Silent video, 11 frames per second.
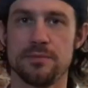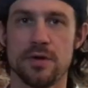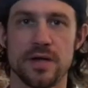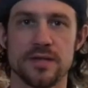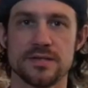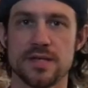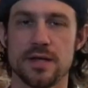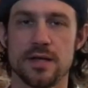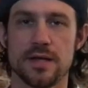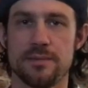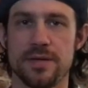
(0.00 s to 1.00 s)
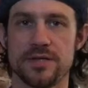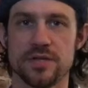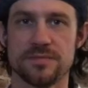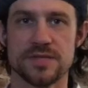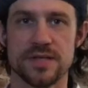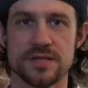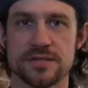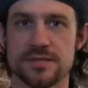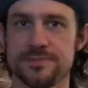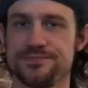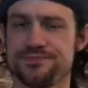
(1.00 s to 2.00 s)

Brian Setlock at Bake Shop 6.